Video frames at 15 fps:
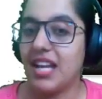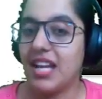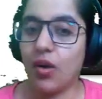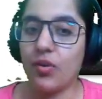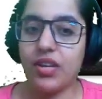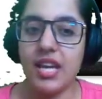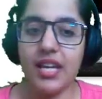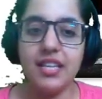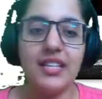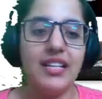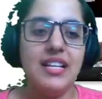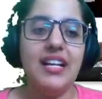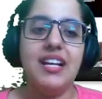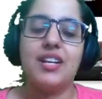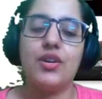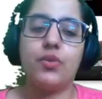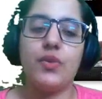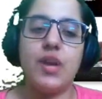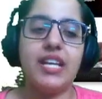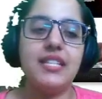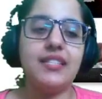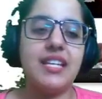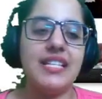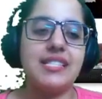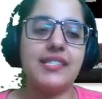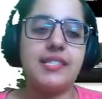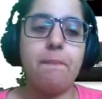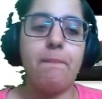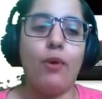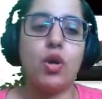Okay, right? It's
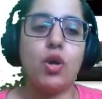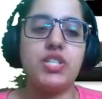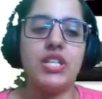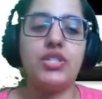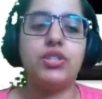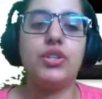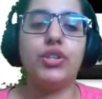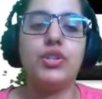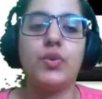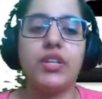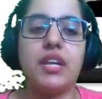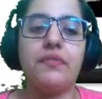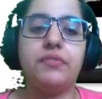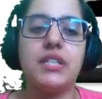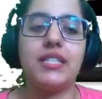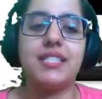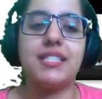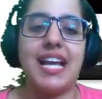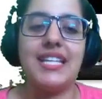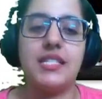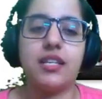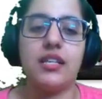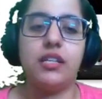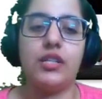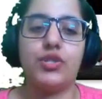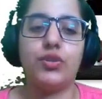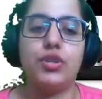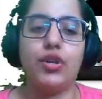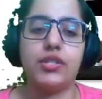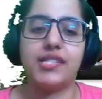important to you give the title to
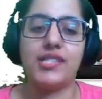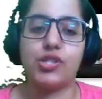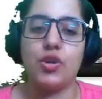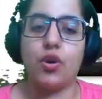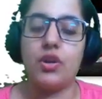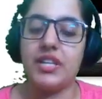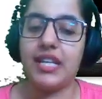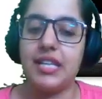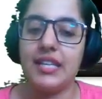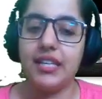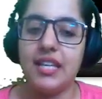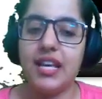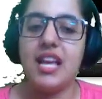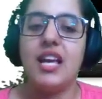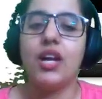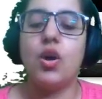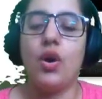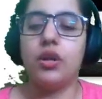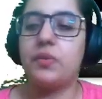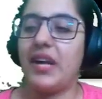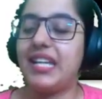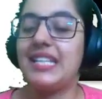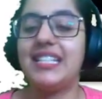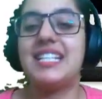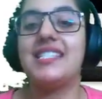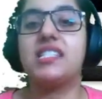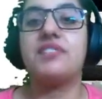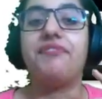your story. All right, it's